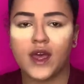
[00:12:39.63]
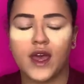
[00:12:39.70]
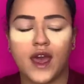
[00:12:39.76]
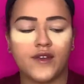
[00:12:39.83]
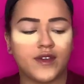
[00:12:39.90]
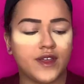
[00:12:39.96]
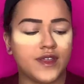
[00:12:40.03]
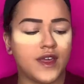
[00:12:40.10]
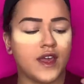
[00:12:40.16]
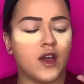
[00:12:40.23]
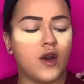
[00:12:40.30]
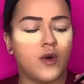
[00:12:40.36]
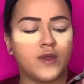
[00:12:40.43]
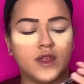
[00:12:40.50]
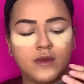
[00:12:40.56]
everything
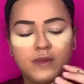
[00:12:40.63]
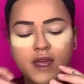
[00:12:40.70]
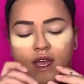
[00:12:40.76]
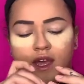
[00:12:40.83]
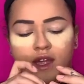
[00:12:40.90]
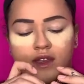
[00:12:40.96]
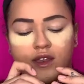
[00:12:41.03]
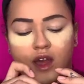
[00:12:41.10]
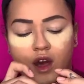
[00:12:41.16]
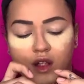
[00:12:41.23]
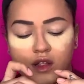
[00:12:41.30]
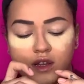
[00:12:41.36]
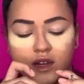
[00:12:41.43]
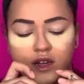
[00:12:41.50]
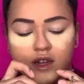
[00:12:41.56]
only being
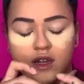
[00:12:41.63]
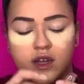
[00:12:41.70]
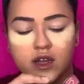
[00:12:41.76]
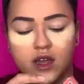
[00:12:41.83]
$1.